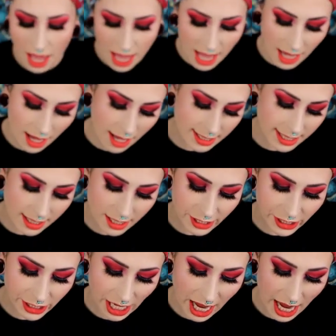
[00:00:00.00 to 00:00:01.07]
It is in the
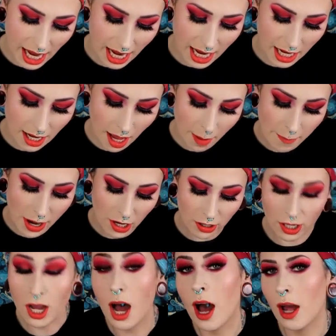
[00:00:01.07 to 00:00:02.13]
shade
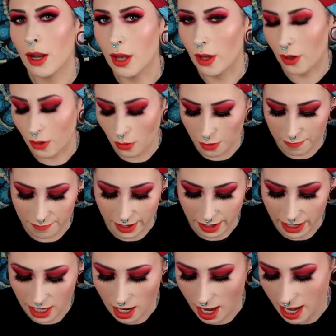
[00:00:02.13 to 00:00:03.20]
Americano,
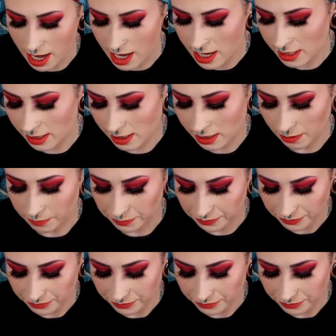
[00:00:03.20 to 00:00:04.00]
very nice.